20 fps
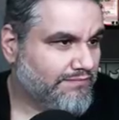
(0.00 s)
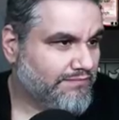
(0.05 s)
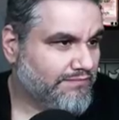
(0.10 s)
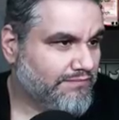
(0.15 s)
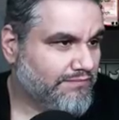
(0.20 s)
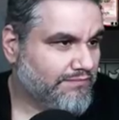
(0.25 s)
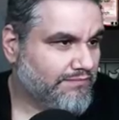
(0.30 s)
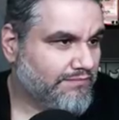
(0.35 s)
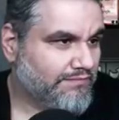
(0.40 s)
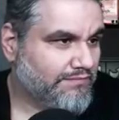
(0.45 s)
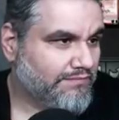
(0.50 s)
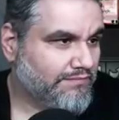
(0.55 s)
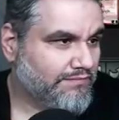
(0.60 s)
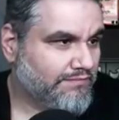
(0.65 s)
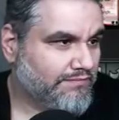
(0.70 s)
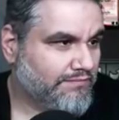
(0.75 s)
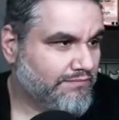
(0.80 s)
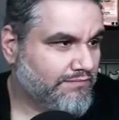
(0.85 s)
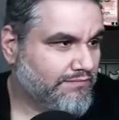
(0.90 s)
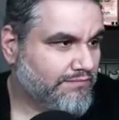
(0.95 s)
That was pretty good,
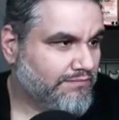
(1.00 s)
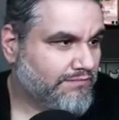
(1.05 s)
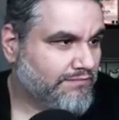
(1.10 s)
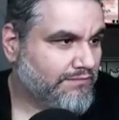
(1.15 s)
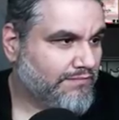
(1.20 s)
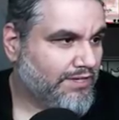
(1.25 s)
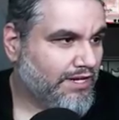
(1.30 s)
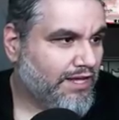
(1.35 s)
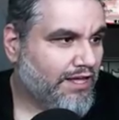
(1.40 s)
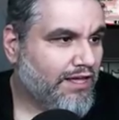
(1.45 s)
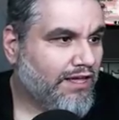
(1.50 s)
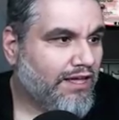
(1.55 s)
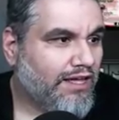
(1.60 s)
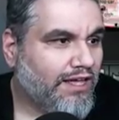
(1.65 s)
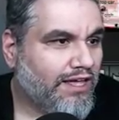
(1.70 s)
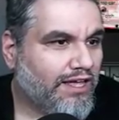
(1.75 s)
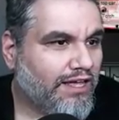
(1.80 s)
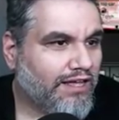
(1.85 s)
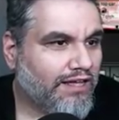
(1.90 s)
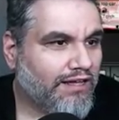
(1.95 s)
boss.
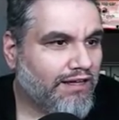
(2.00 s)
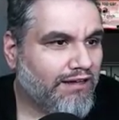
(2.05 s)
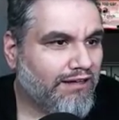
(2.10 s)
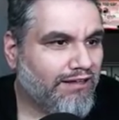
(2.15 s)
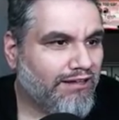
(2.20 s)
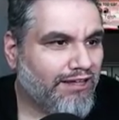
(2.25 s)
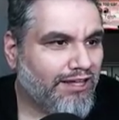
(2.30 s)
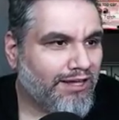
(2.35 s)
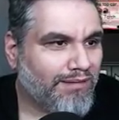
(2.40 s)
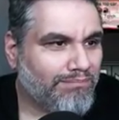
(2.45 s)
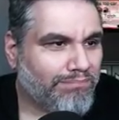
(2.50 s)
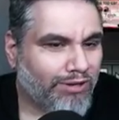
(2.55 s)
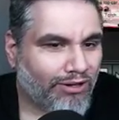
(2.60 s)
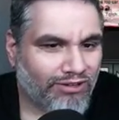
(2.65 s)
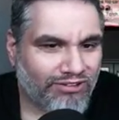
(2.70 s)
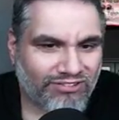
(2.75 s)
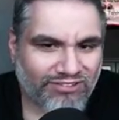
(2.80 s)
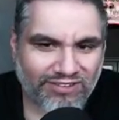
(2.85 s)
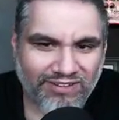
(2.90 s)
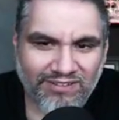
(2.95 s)
Hey, boss. Hey,
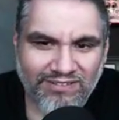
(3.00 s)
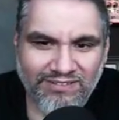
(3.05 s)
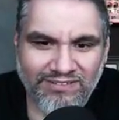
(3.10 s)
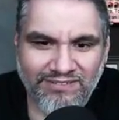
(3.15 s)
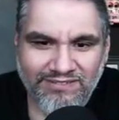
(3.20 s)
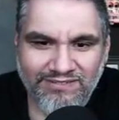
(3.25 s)
boss.